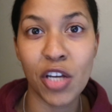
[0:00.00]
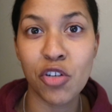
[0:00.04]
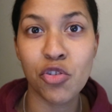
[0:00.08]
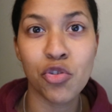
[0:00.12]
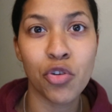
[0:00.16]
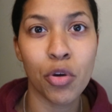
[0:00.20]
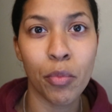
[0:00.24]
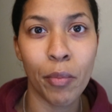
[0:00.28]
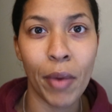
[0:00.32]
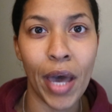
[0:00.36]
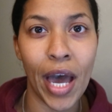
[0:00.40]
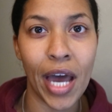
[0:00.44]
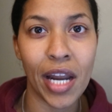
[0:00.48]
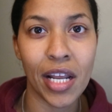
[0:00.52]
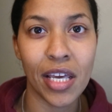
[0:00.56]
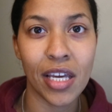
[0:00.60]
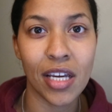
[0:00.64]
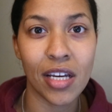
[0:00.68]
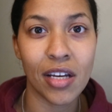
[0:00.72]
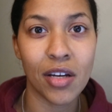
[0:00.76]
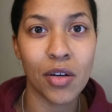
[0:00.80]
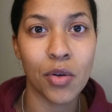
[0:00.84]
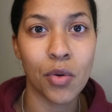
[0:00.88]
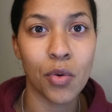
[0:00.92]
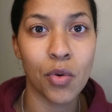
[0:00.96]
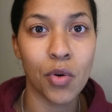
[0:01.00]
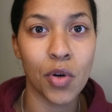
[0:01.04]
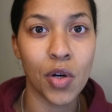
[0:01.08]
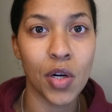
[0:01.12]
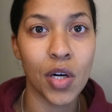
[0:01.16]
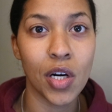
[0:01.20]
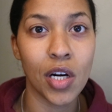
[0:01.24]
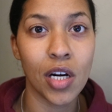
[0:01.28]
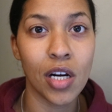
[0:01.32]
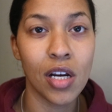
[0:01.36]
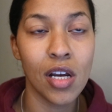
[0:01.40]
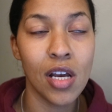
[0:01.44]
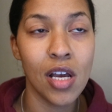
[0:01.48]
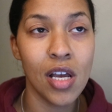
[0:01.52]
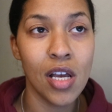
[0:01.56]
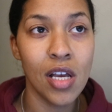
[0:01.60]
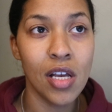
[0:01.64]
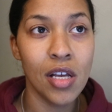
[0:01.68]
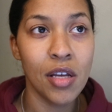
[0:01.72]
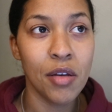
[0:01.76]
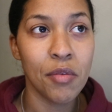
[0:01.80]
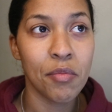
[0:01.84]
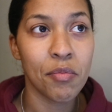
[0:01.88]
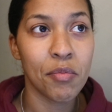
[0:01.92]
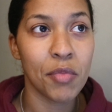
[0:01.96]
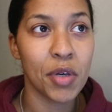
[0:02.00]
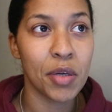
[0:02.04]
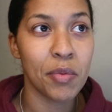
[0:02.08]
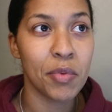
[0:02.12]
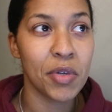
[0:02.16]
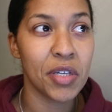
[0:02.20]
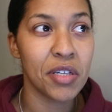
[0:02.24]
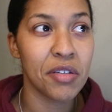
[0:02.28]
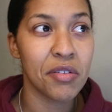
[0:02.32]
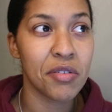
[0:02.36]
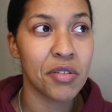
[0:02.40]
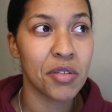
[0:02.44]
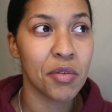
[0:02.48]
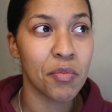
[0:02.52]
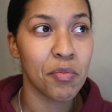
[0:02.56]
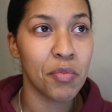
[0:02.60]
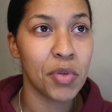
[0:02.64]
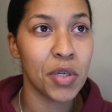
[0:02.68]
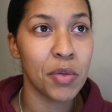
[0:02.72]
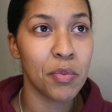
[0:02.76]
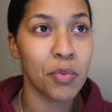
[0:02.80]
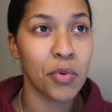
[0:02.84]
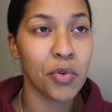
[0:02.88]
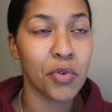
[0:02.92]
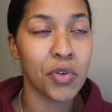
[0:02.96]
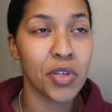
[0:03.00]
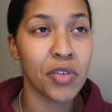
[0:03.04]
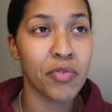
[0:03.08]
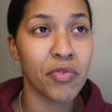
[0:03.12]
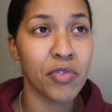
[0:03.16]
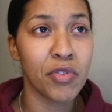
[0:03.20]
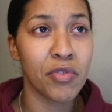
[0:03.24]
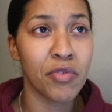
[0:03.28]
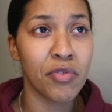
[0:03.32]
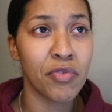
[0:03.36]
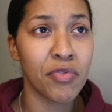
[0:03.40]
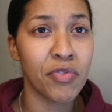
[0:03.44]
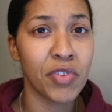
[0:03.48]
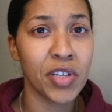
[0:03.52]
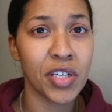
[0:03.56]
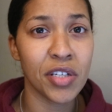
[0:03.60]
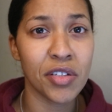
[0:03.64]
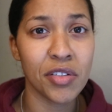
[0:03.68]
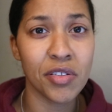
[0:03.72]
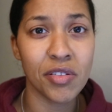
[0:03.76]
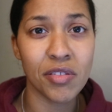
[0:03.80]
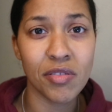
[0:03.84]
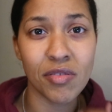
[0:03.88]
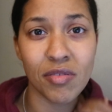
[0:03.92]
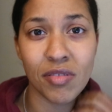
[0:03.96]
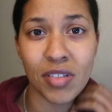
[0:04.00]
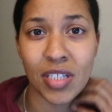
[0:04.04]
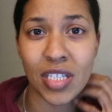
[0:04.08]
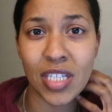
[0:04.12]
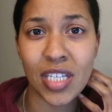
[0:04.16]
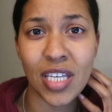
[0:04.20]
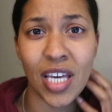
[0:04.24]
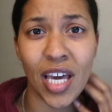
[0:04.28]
traumatic, or maybe some people even feel,